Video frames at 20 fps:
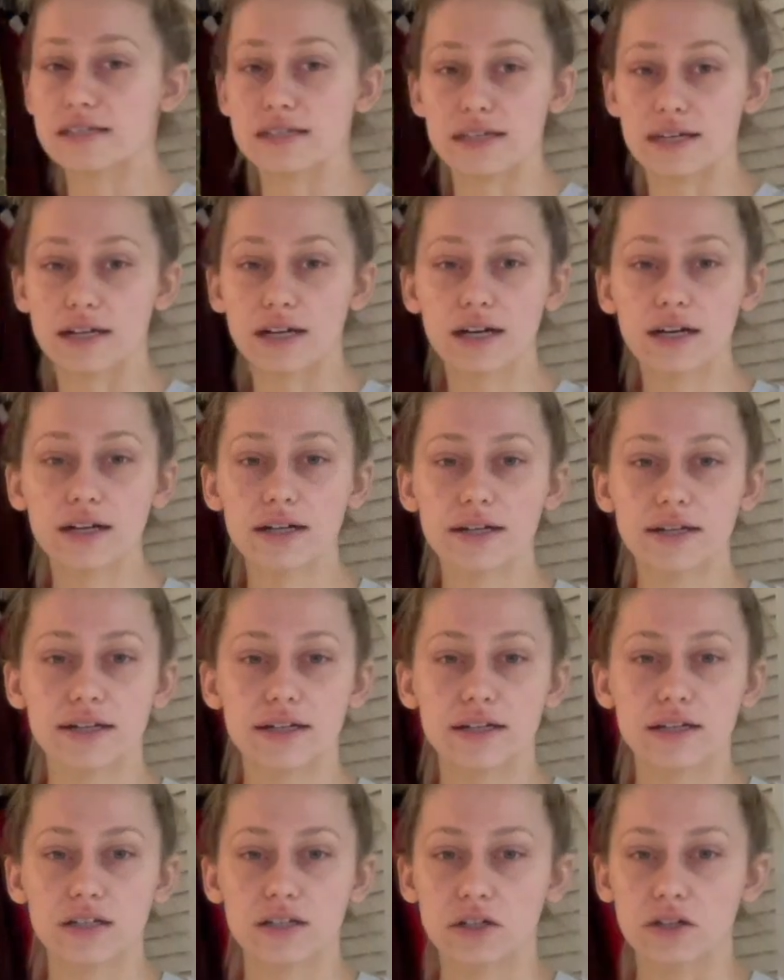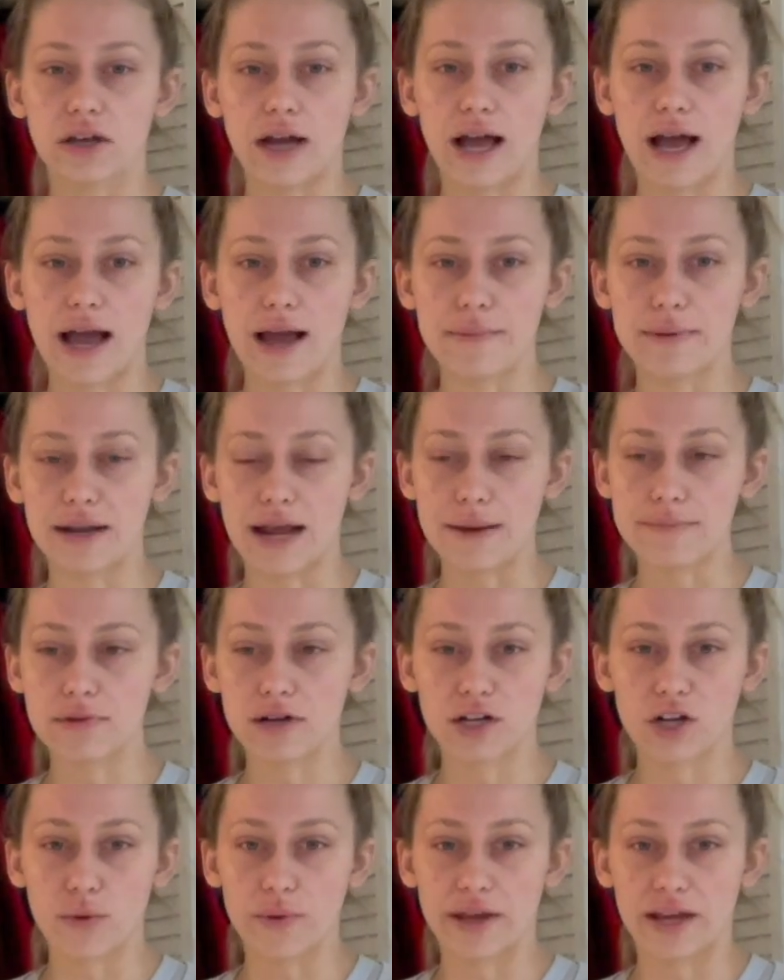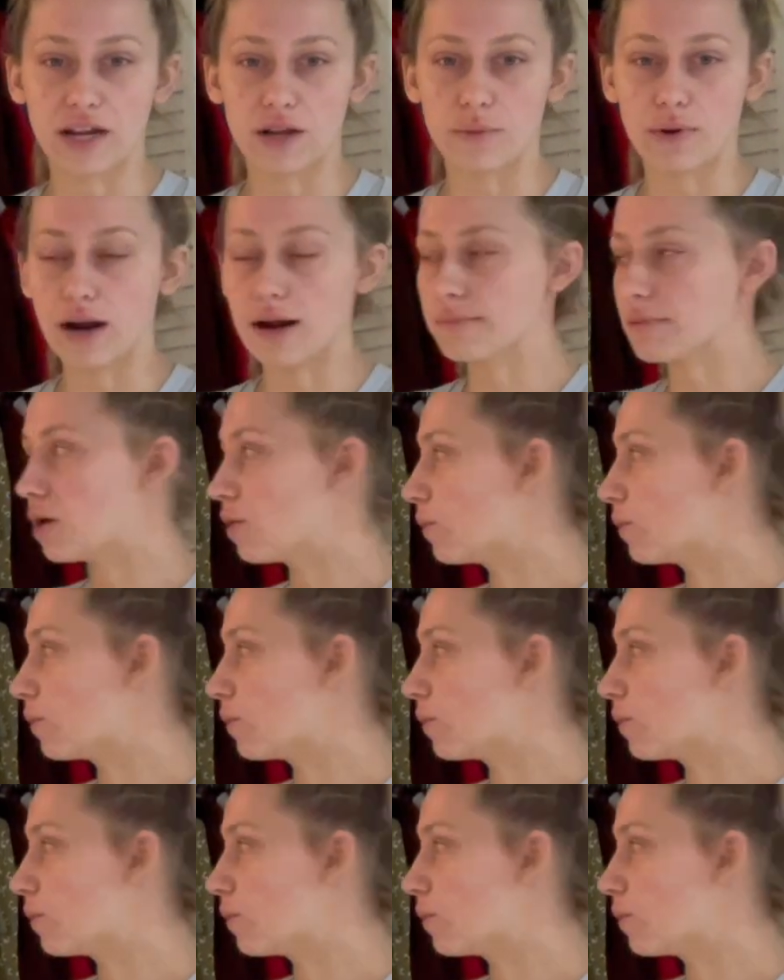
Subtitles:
year. I mean, I'm not going anywhere. I'm not